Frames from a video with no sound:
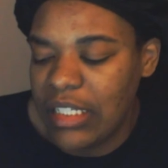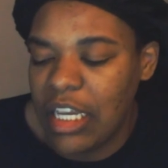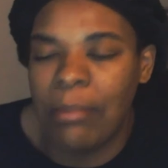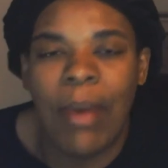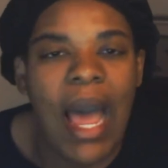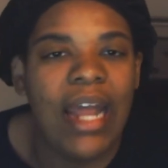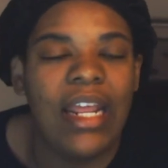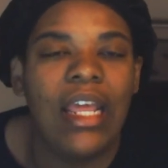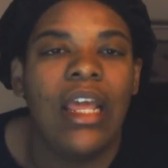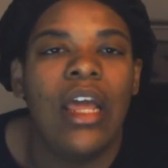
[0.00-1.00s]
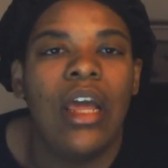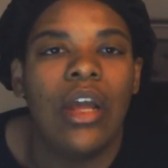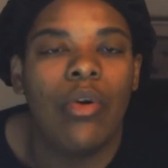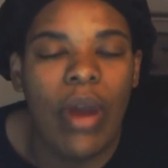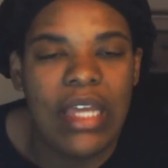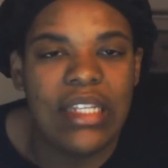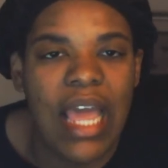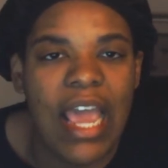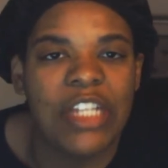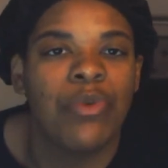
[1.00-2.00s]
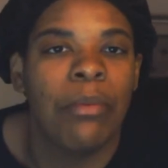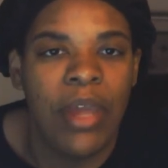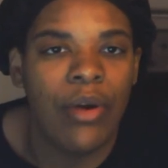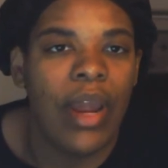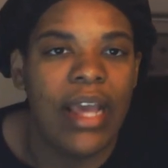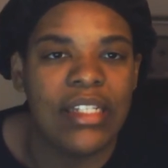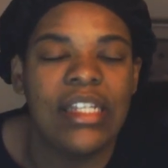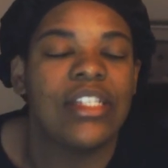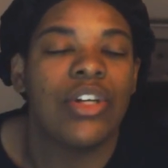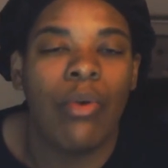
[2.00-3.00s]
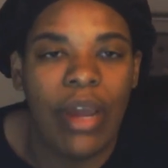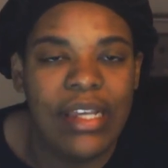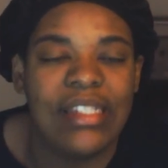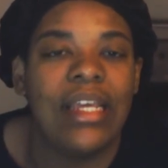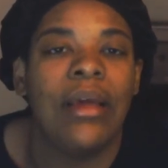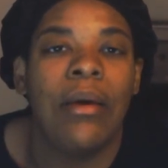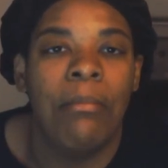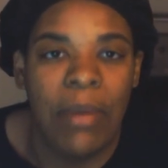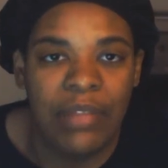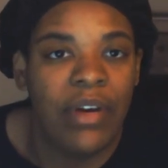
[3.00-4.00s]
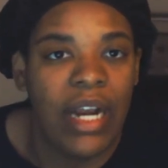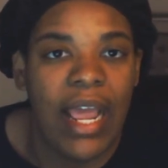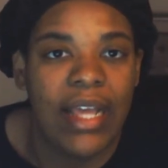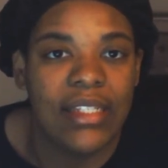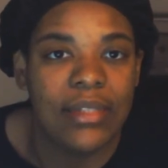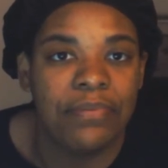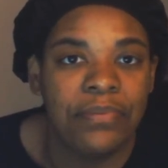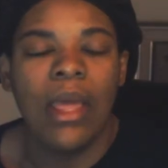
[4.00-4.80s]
to body crazy ass Ramirez, his crazy motherfucking ass.